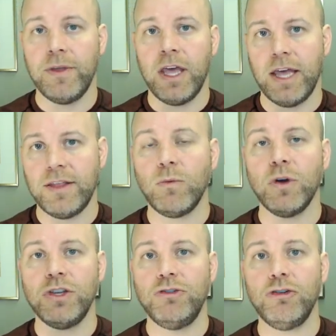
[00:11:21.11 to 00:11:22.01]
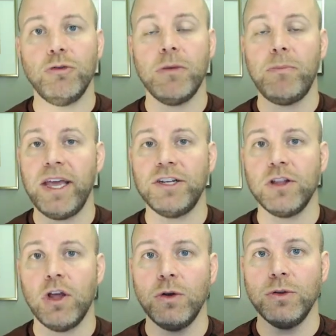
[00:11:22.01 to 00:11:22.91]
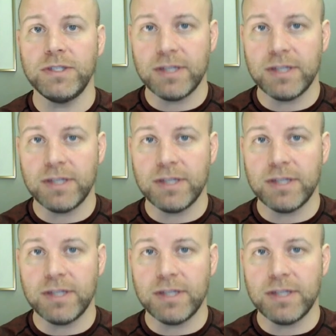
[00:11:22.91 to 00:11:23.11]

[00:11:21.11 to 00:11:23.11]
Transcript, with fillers: And then what you do when the page loads,